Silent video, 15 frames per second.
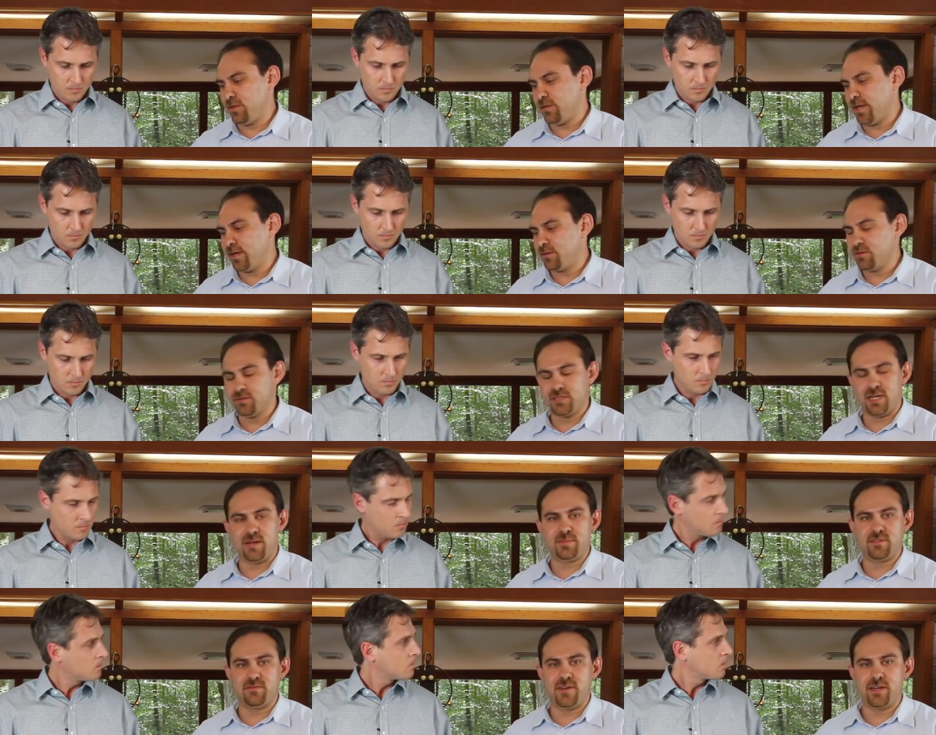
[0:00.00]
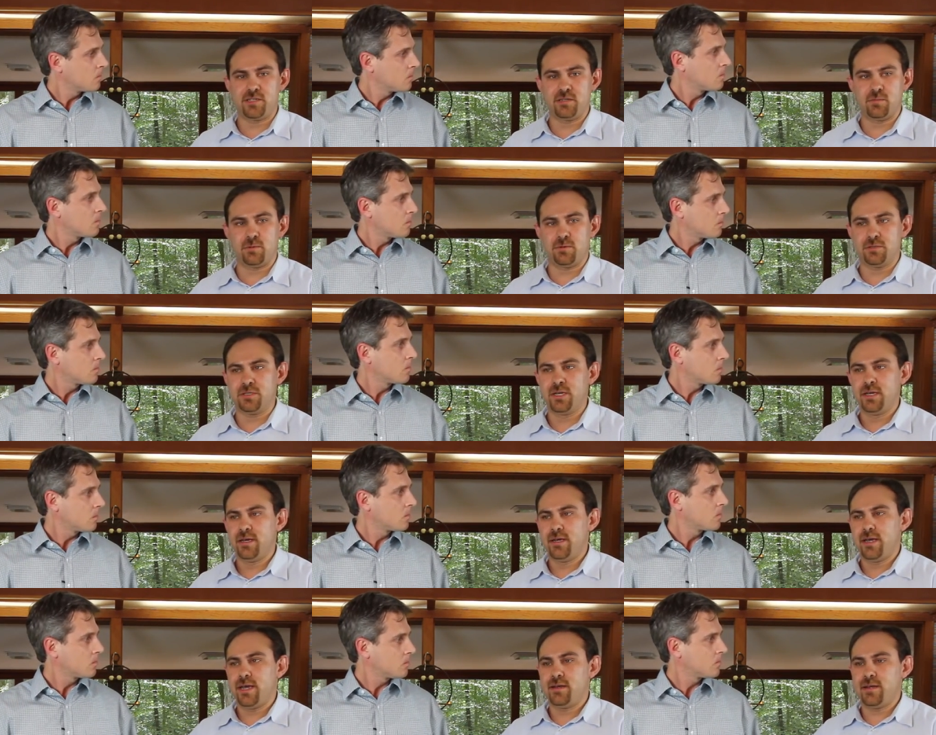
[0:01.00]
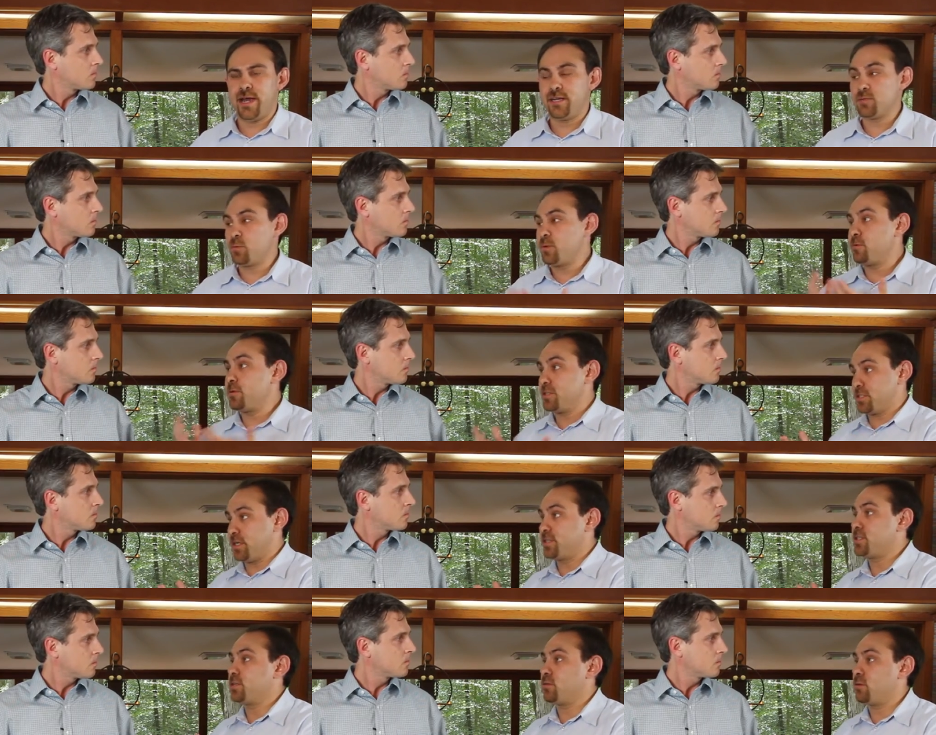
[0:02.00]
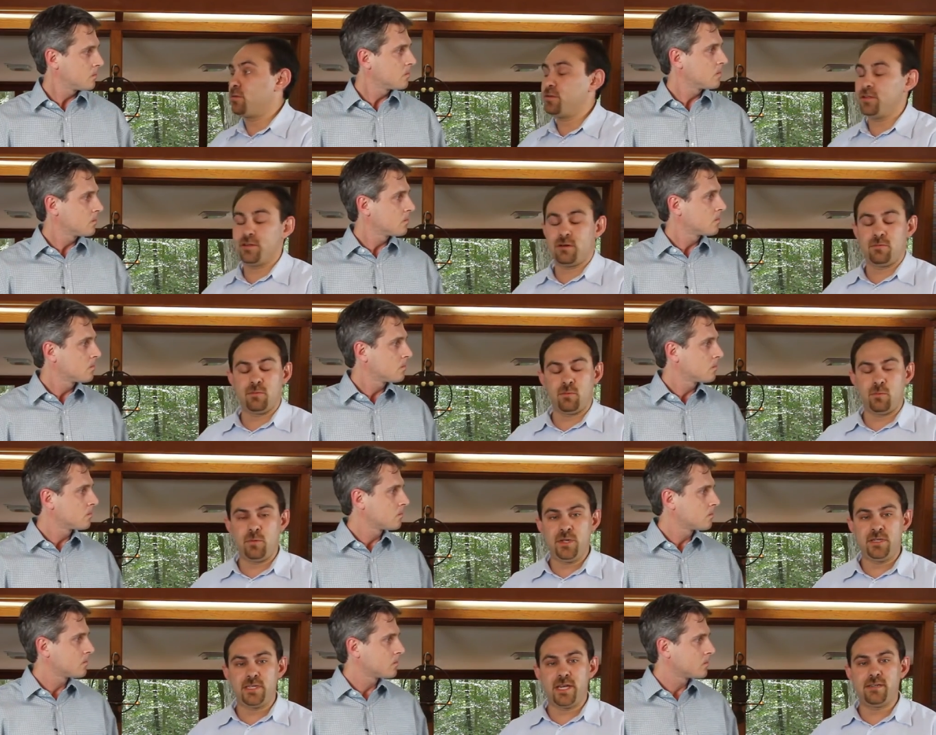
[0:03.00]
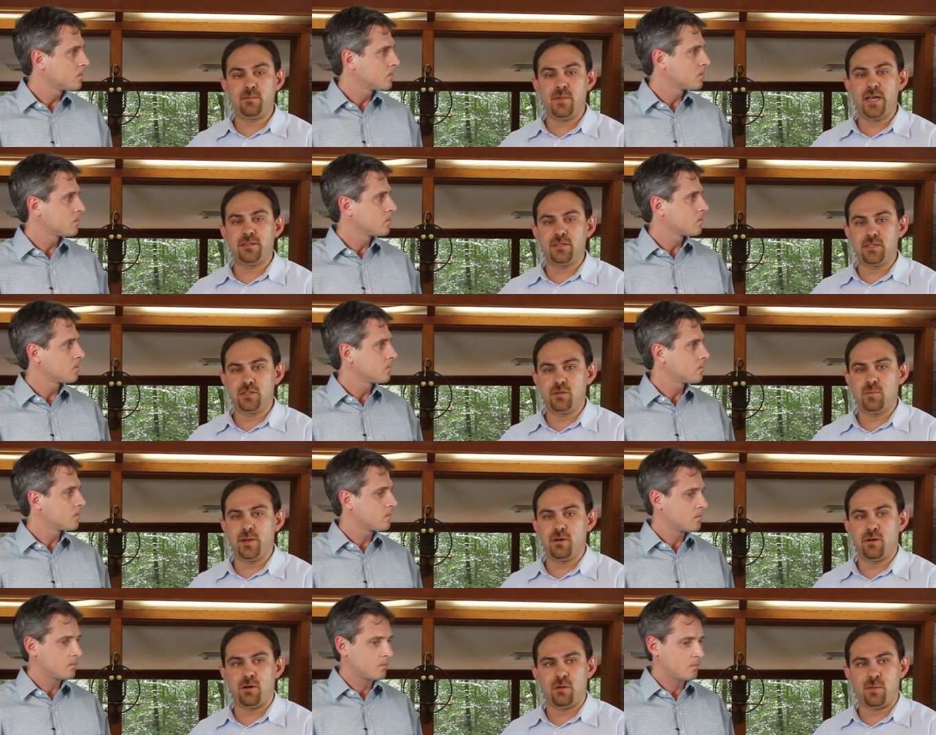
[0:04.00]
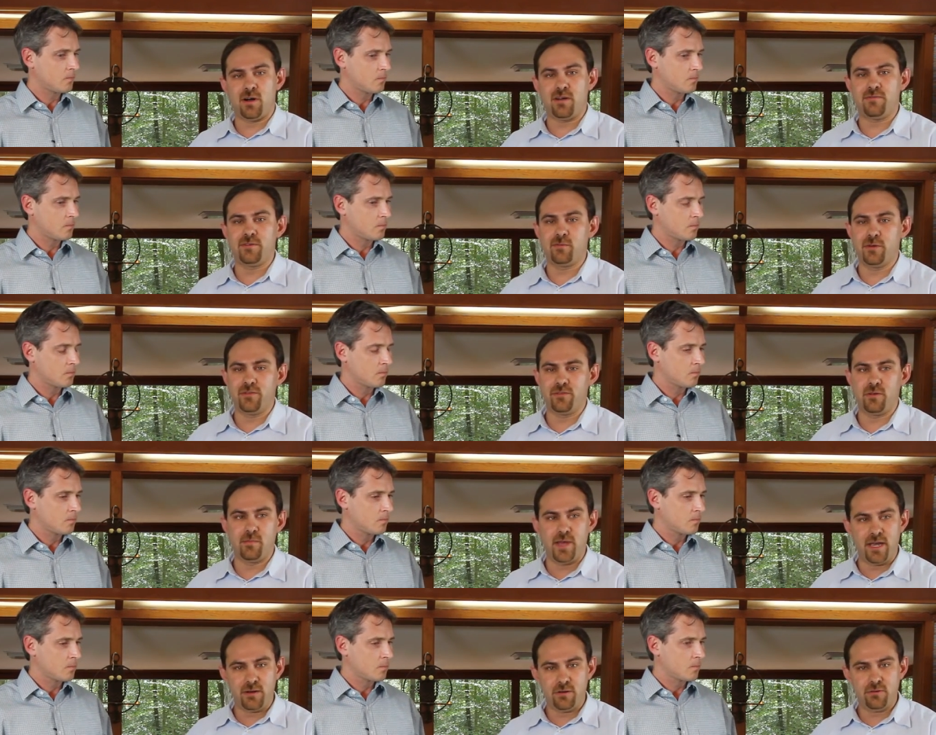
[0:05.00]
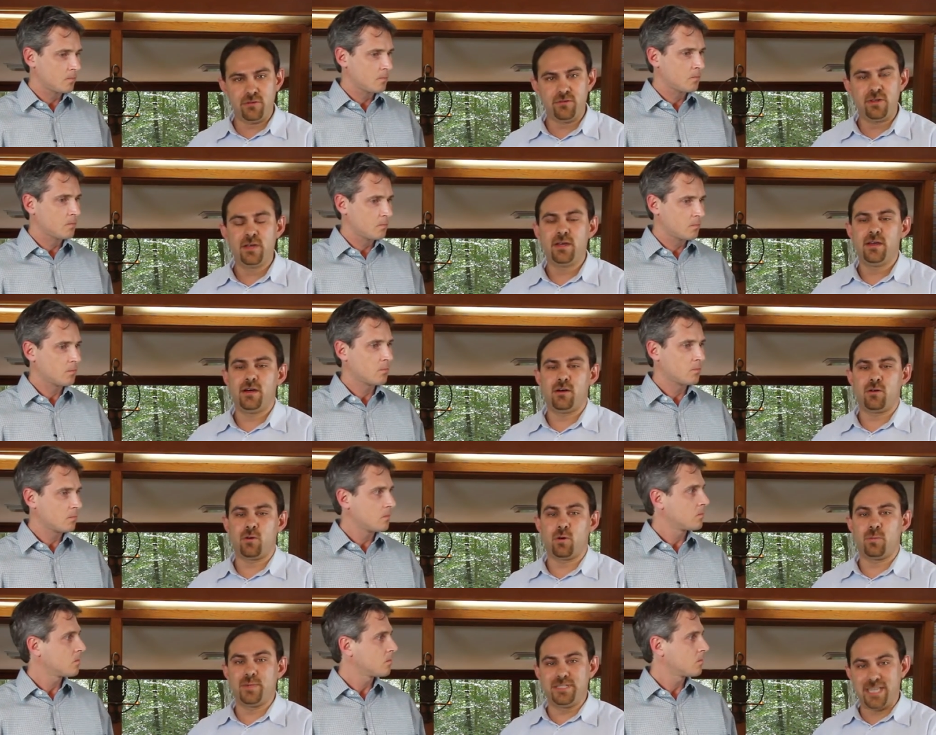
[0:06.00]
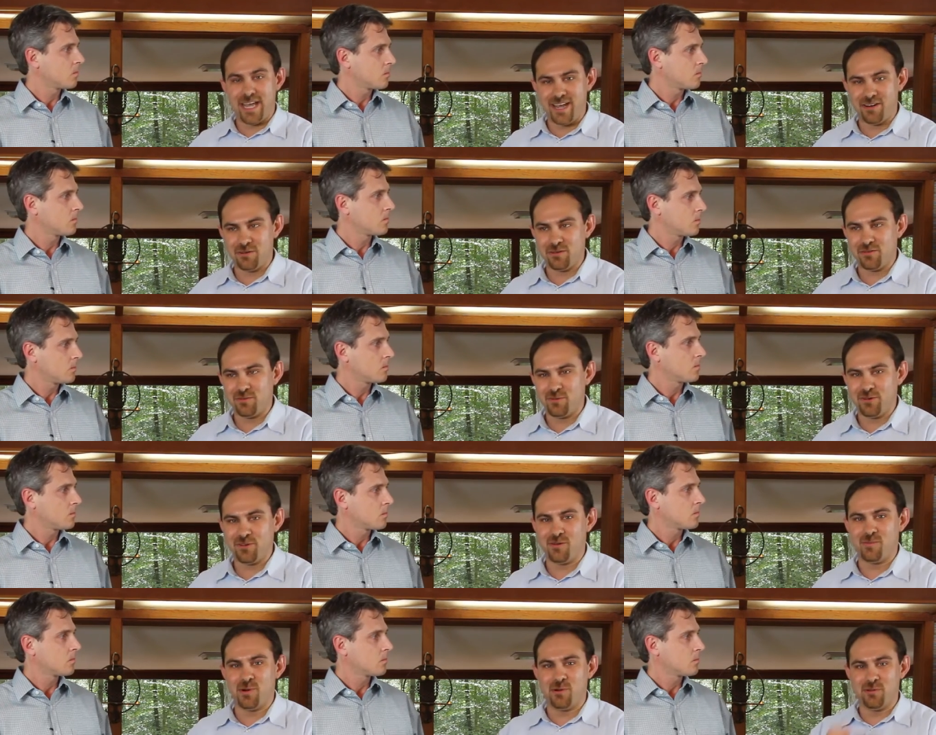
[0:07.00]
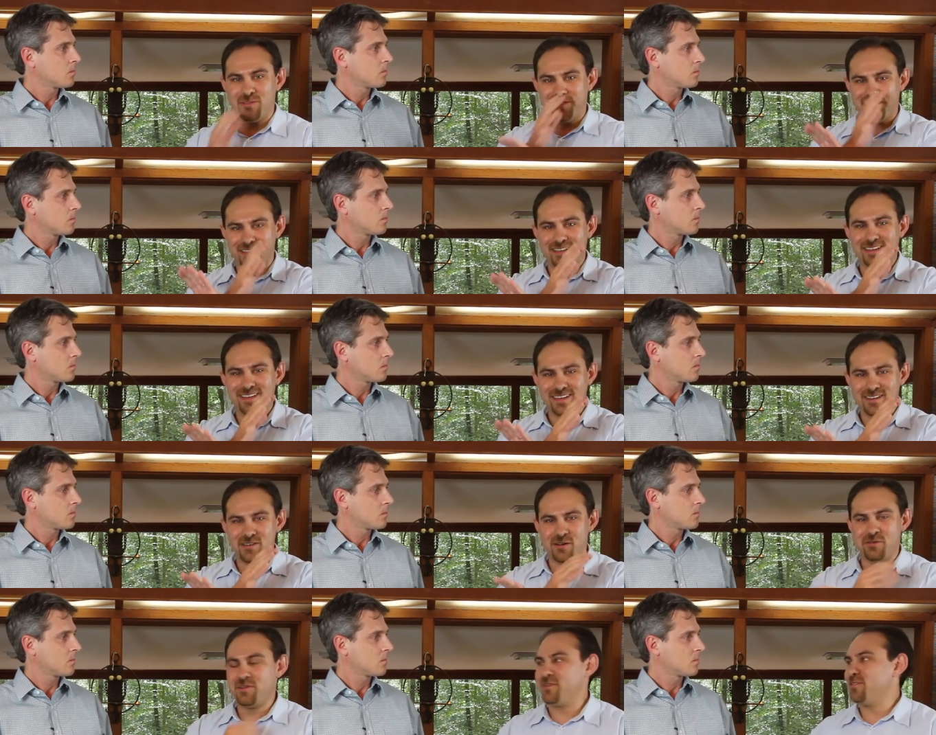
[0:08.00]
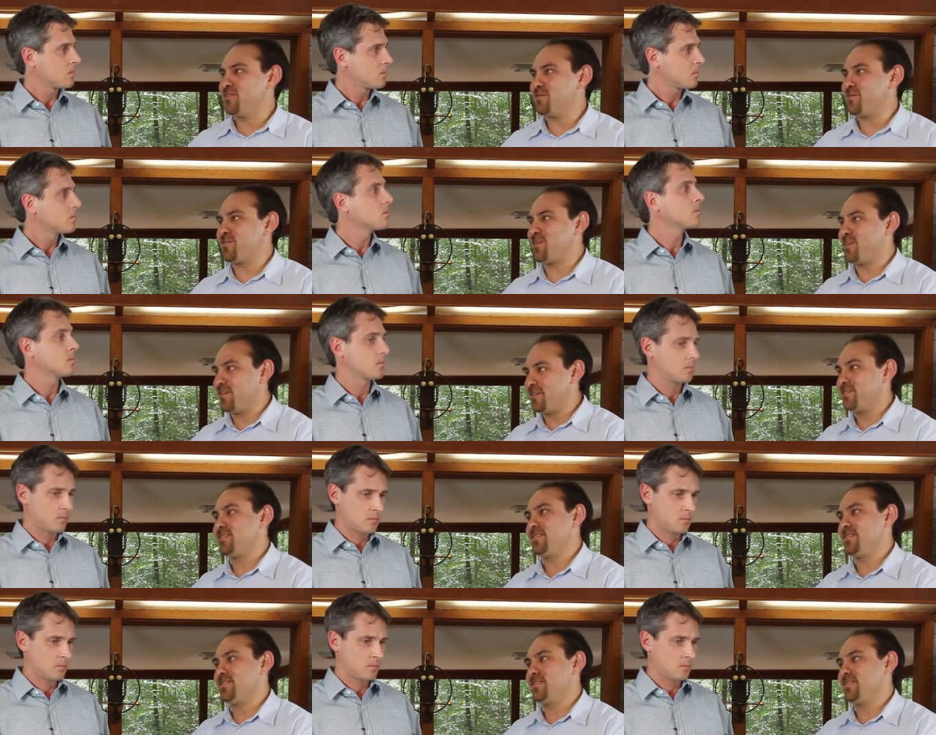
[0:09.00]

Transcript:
Speaker 1: like those types of vegetables. And as we were discussing earlier, we tend to make this soup at home often with tomatoes or, uh, or potatoes, which are both no-nos for